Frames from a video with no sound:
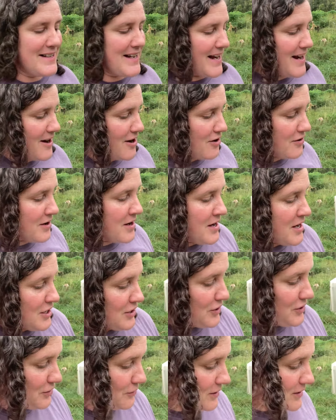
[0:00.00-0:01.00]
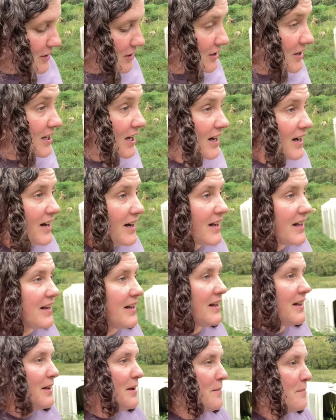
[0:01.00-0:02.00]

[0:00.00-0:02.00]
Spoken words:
down, chewing their cud,